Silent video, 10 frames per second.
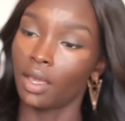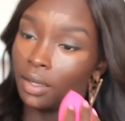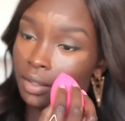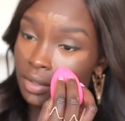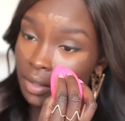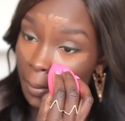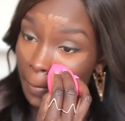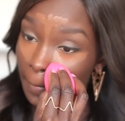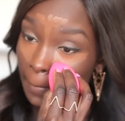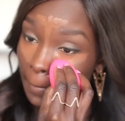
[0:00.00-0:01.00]
And
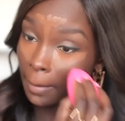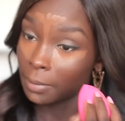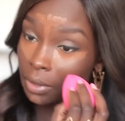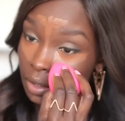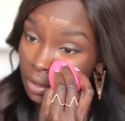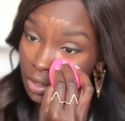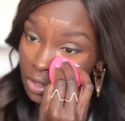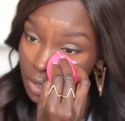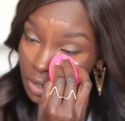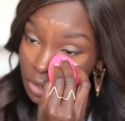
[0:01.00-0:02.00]
I'm just going to
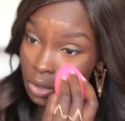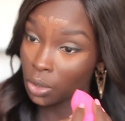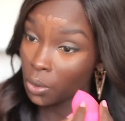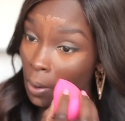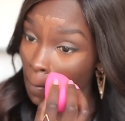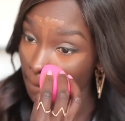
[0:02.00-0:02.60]
use this to